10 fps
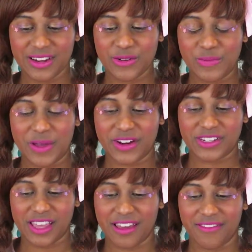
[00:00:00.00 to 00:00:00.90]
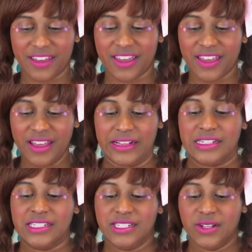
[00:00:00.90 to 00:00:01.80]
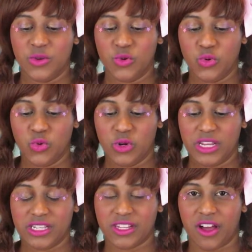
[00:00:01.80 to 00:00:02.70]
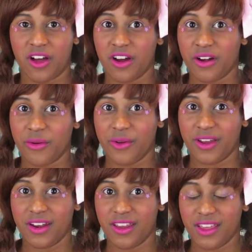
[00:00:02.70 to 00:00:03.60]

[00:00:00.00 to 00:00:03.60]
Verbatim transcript: Little Bears Cafe. Ooh, this is a hard one.